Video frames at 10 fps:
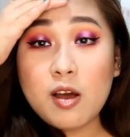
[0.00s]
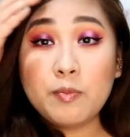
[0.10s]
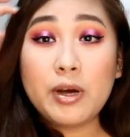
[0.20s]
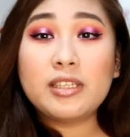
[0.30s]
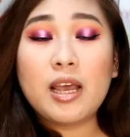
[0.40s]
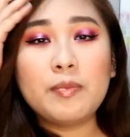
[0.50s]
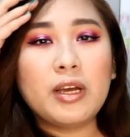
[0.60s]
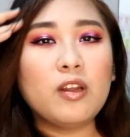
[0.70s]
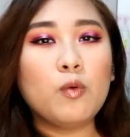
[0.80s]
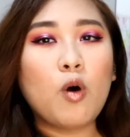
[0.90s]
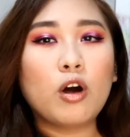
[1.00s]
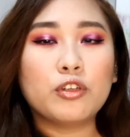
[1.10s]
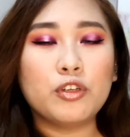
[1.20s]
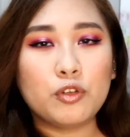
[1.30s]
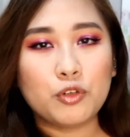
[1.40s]
But I'm gonna walk
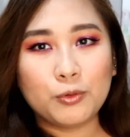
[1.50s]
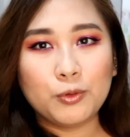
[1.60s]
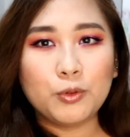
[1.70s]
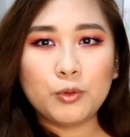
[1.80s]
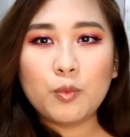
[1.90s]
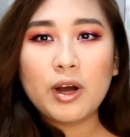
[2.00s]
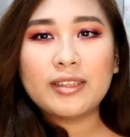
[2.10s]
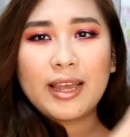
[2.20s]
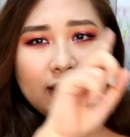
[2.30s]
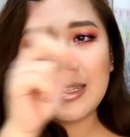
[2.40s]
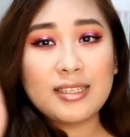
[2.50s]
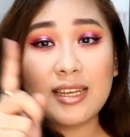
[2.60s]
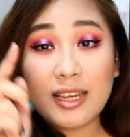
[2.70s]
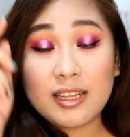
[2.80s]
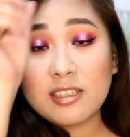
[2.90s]
you through what I
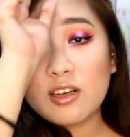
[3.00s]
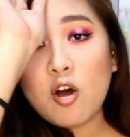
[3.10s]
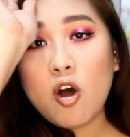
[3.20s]
did